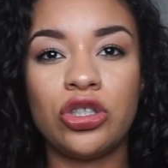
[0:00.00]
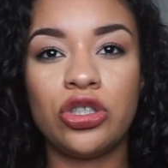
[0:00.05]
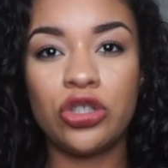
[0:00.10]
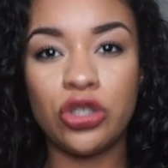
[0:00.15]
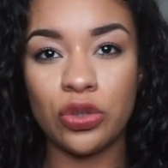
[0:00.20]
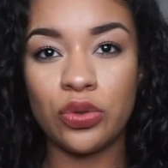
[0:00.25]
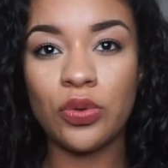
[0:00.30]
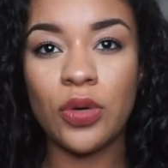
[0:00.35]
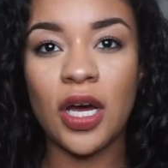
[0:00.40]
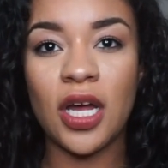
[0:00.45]

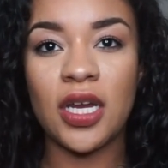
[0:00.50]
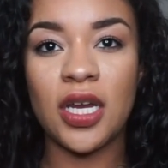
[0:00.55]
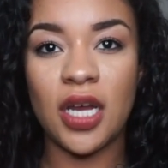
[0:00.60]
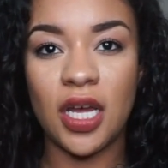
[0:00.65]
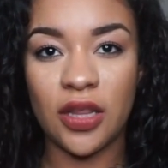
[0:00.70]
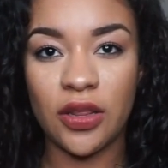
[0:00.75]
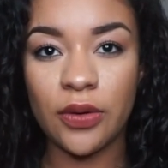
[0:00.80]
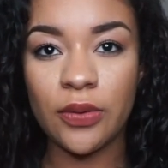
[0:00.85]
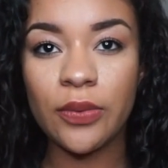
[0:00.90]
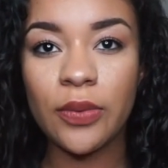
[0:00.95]
do
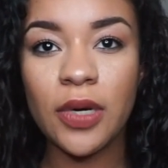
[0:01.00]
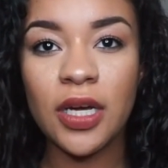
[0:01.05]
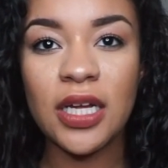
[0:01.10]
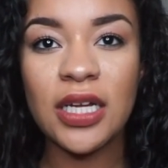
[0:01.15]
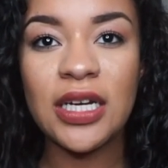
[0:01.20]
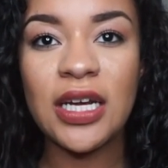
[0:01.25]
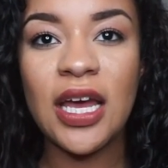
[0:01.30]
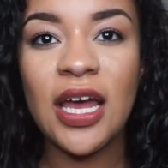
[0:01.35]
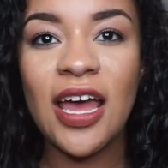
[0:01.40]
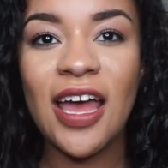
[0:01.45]
another
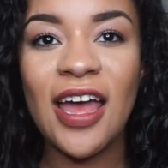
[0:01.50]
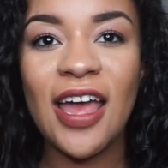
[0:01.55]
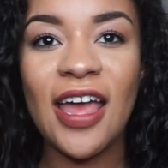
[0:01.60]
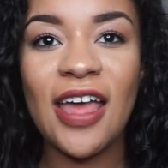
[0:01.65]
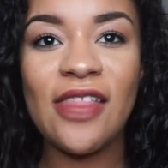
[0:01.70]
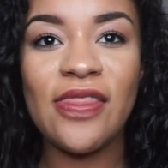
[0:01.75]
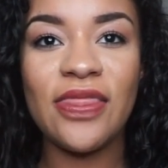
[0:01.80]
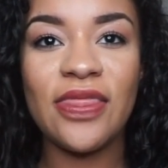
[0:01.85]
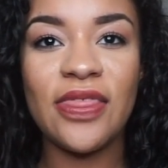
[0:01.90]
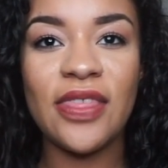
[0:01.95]
one
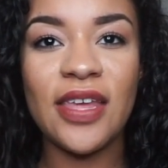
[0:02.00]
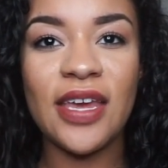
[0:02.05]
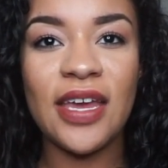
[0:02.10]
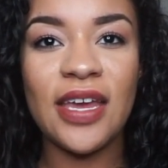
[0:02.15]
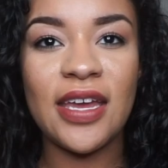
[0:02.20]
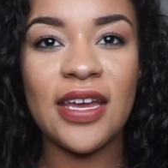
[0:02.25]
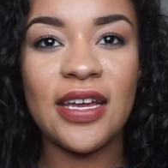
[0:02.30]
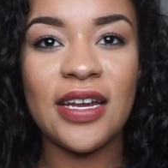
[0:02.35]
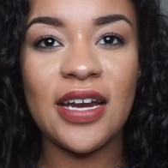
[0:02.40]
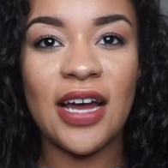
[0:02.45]
and
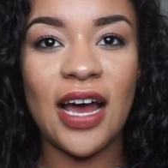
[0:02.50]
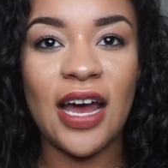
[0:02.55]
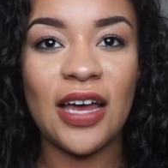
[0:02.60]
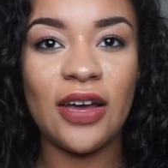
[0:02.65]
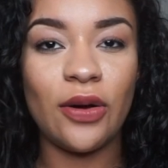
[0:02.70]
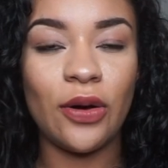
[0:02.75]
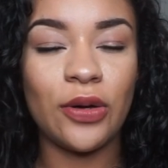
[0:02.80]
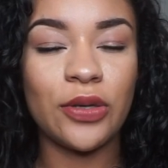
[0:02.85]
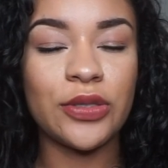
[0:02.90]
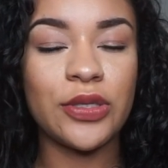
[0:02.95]
then I
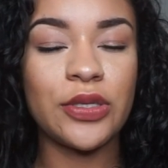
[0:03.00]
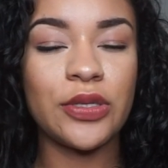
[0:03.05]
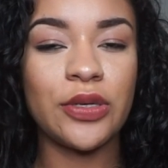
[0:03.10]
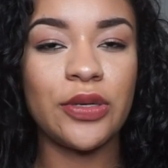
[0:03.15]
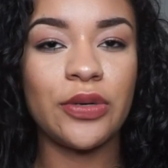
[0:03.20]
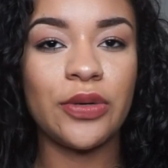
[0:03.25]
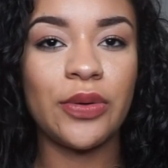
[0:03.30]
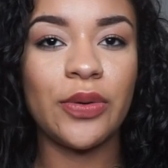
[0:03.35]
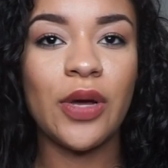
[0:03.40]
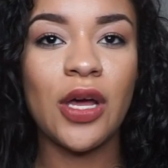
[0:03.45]

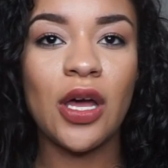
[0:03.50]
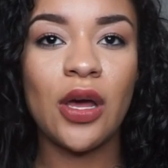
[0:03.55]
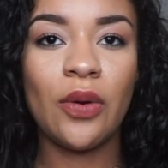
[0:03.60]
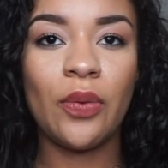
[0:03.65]
also